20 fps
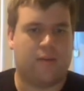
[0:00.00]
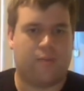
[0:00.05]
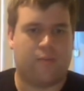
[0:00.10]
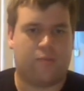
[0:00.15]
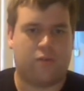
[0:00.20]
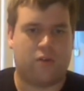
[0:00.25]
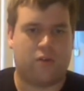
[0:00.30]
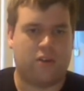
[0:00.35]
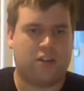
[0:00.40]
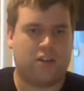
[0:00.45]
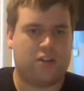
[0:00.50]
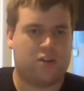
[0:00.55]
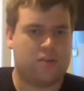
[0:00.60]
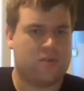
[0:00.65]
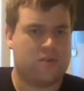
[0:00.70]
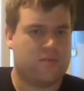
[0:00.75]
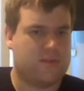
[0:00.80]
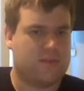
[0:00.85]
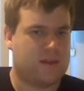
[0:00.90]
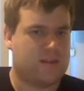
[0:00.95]
Pretty sure
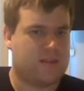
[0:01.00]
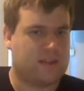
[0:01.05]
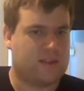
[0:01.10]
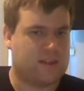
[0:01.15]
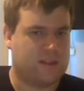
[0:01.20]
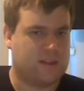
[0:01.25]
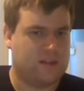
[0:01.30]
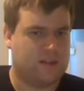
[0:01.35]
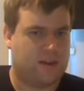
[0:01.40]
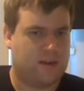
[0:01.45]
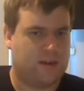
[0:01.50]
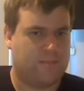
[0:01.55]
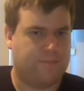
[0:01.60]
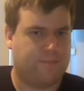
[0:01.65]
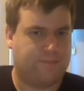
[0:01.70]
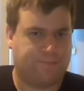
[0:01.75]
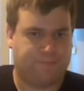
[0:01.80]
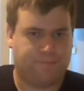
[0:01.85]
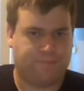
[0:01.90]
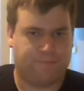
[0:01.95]
it'll be on the hilltop,
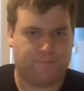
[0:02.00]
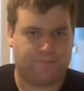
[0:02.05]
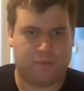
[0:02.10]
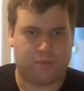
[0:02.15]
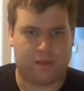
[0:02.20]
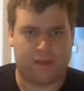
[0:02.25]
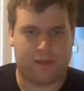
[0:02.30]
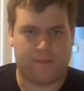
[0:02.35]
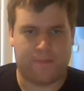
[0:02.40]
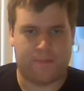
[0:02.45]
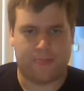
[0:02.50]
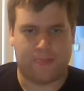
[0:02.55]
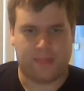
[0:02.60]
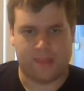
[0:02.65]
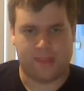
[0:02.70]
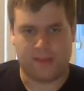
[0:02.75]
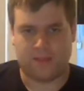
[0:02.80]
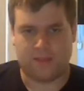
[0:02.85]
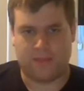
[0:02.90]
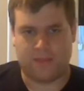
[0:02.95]
but
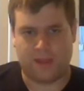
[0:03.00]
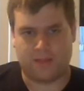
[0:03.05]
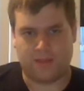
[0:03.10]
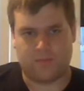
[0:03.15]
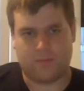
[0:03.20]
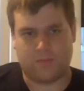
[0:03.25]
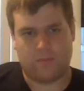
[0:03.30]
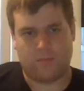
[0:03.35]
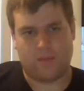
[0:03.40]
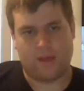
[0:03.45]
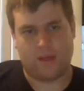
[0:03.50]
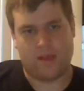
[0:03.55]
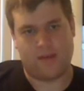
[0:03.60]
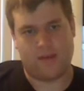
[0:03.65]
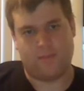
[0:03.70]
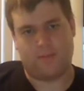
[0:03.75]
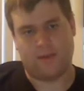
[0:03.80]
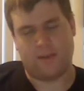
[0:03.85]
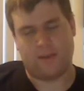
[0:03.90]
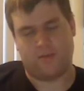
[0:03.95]
near the
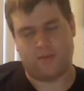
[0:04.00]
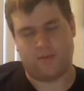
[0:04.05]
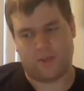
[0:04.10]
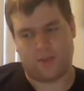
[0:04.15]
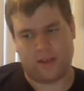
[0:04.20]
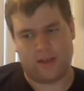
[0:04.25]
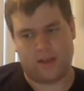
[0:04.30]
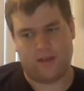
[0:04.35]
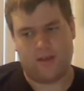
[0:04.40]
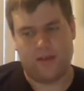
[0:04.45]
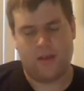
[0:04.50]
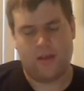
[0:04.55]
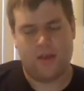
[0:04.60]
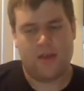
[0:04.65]
Bates Motel,